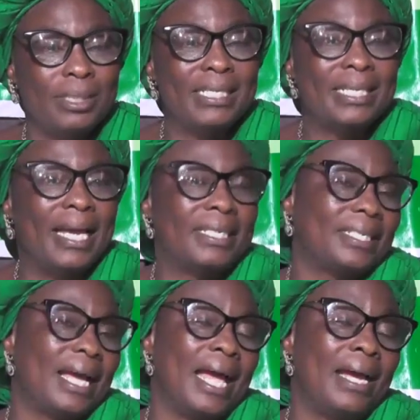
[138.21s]
They said
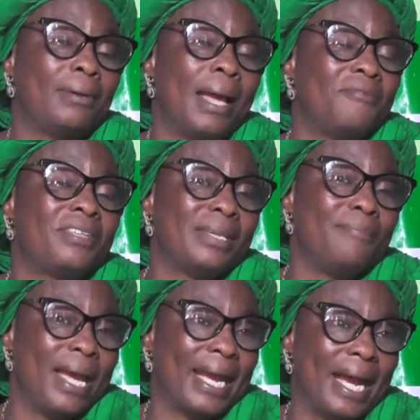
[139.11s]

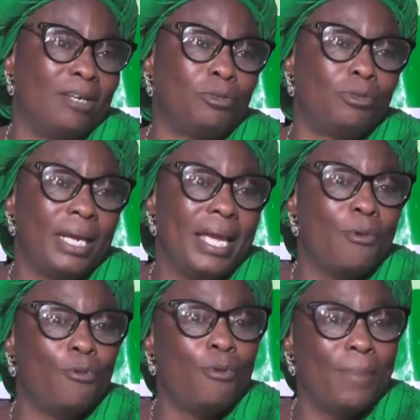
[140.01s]
everything men can do, a
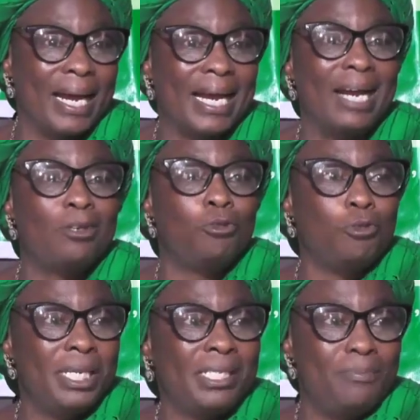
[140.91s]
woman can
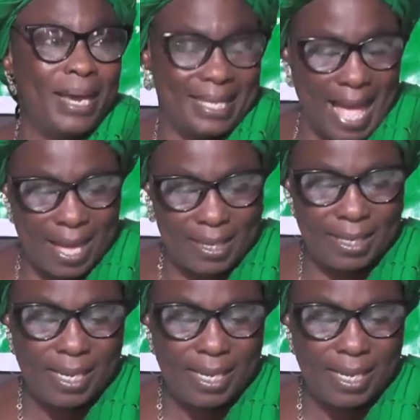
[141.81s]
do it better.